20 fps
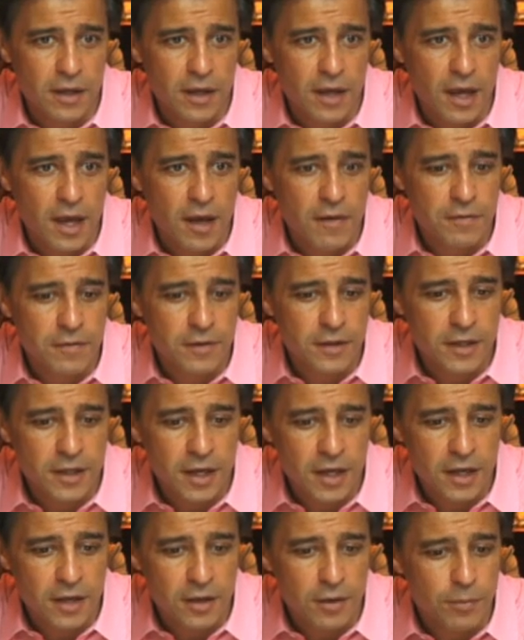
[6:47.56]

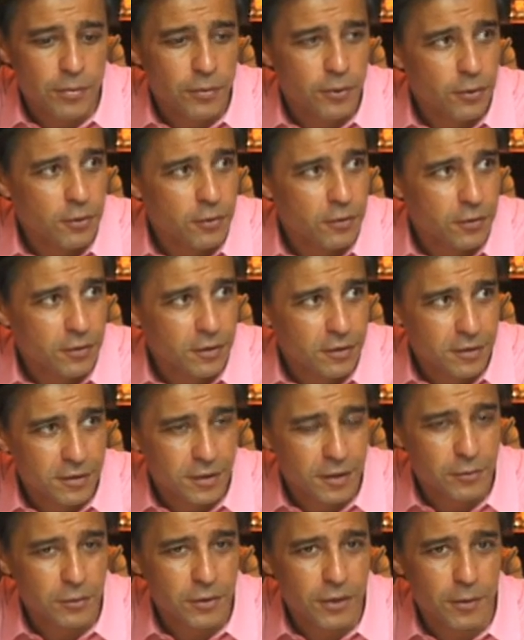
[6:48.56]
FDA approval
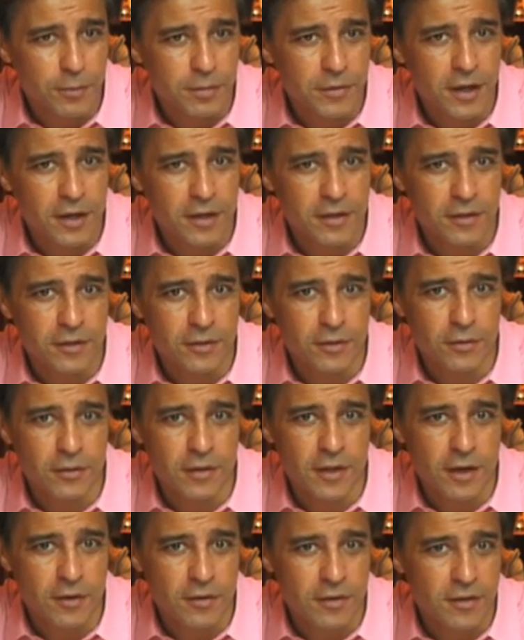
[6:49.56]
that we obtained in
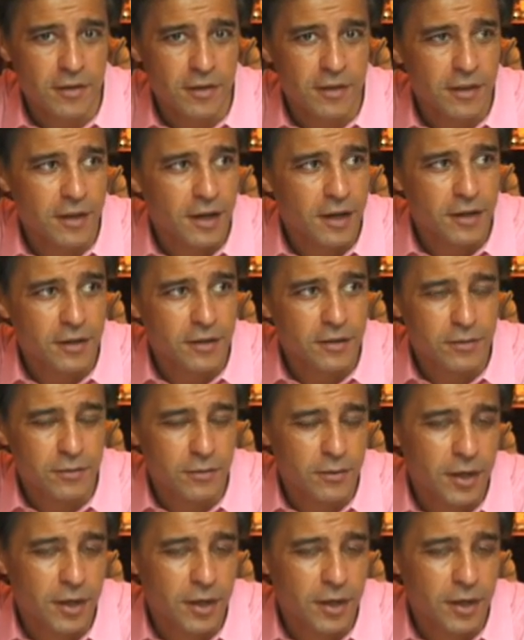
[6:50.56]
2009,